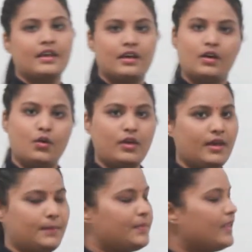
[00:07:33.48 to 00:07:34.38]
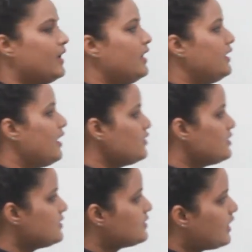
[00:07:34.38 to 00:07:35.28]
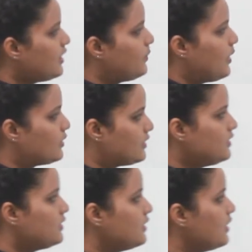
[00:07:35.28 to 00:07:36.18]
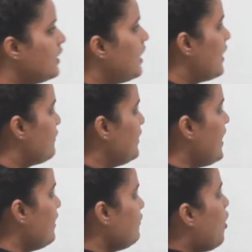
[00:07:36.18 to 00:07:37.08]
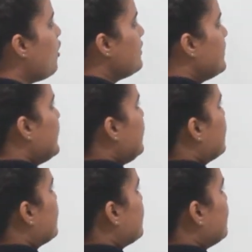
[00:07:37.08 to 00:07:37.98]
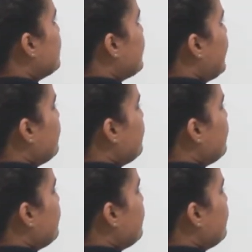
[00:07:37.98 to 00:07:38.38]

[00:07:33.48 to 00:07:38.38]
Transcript: Okay, now just think about it. We have already learned that